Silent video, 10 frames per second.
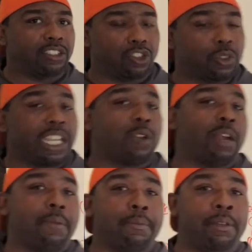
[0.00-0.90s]
you can't
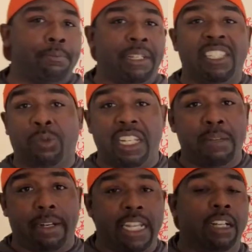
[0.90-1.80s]
write business with
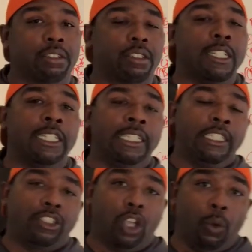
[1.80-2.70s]
anybody else.
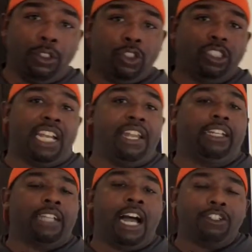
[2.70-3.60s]
So once you sign
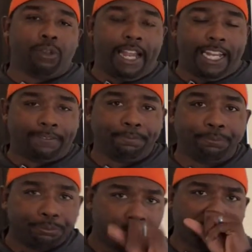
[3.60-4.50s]
that contract,
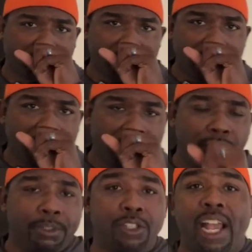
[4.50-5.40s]

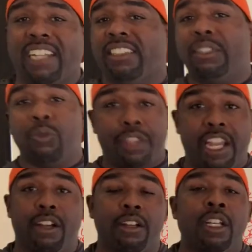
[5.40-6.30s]
you're actually
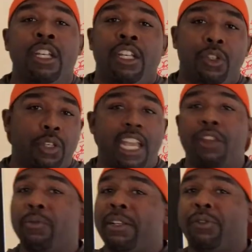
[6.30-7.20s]
there. You can't
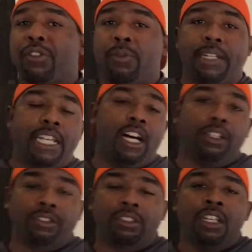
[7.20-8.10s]
do business with nobody
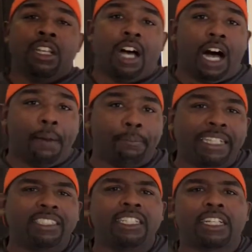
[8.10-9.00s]
else.
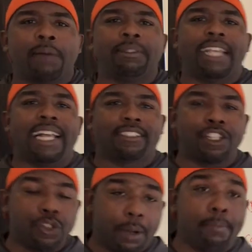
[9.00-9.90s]
basically the company's
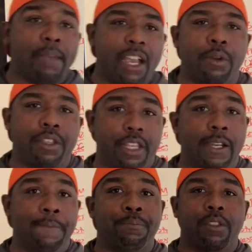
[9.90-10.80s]
asking you to marry
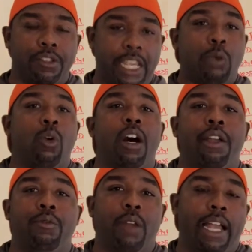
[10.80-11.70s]
them day
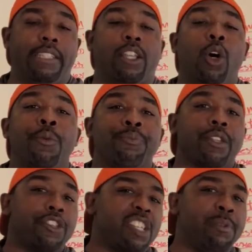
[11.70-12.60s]
one, right? So
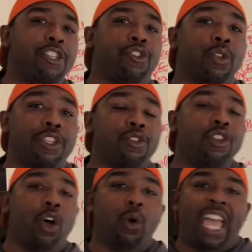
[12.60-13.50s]
just be sure that you
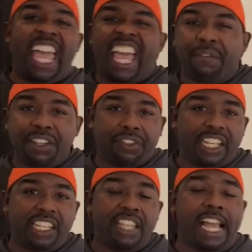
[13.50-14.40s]
know
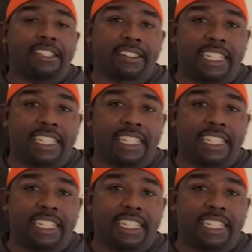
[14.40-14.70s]
everything that's,